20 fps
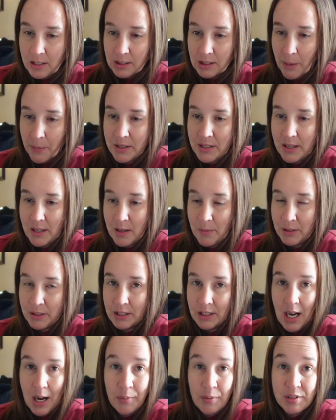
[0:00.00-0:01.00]
Let me tell you about the
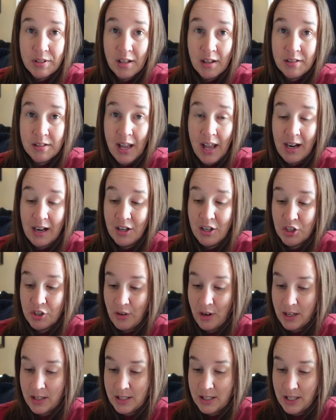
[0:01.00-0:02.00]
couple sales I had on
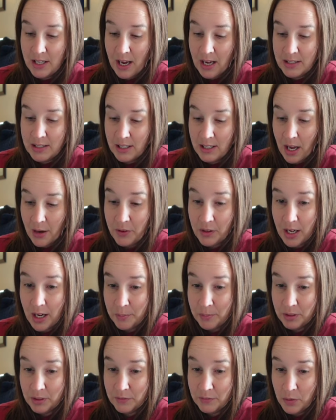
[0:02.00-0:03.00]
Tradesy. I did have a
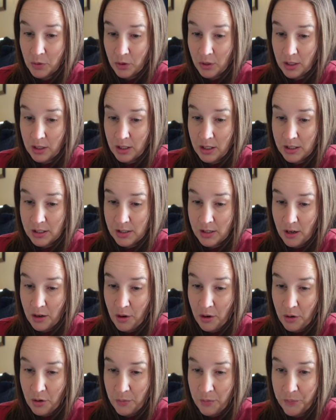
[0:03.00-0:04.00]
couple of more,
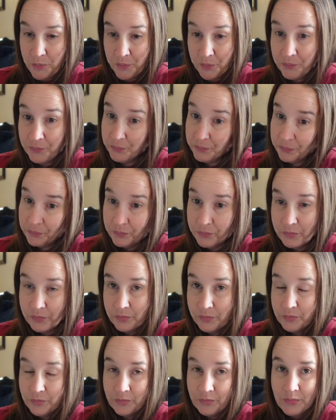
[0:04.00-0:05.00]
so
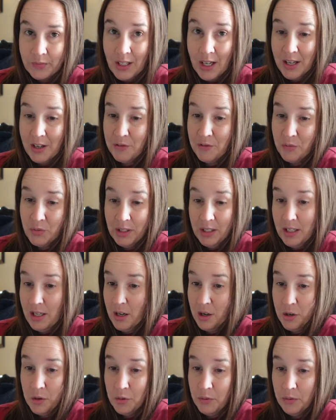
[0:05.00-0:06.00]
I don't really
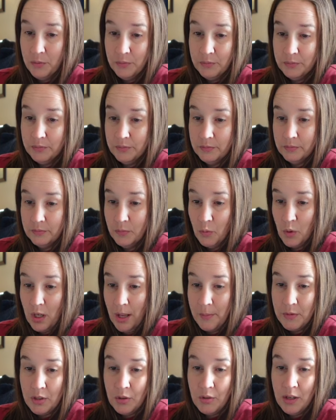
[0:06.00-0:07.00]
know what
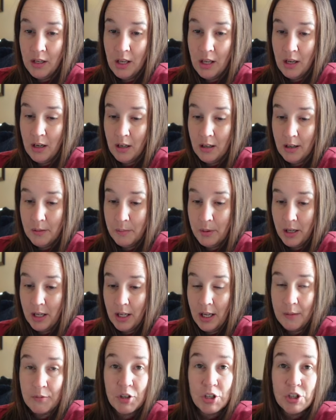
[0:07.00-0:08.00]
I'm doing here,
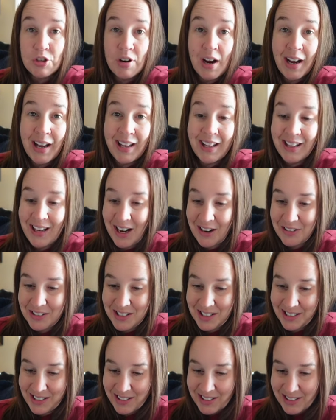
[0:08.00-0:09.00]
but I'm just trying it
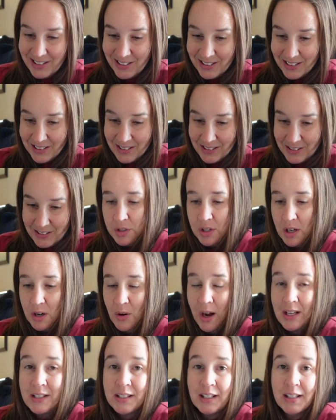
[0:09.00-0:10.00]
out. So
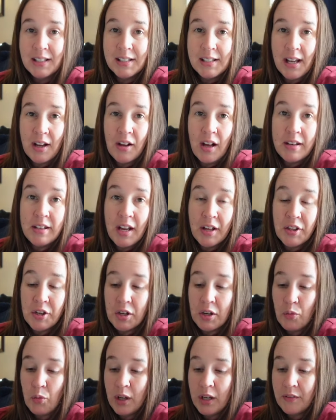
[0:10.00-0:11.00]
I did sell
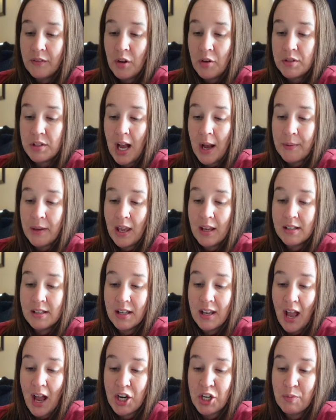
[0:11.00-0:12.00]
another one of those cupcakes
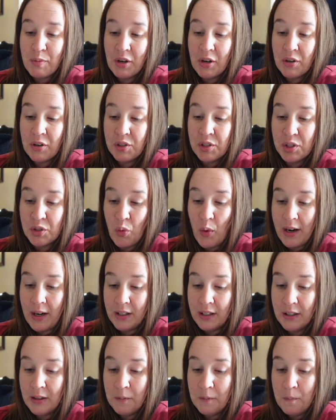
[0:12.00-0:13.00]
and cashmere
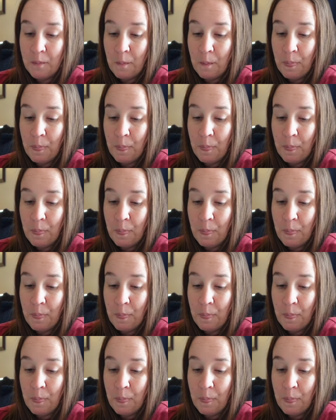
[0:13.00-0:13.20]
sweater.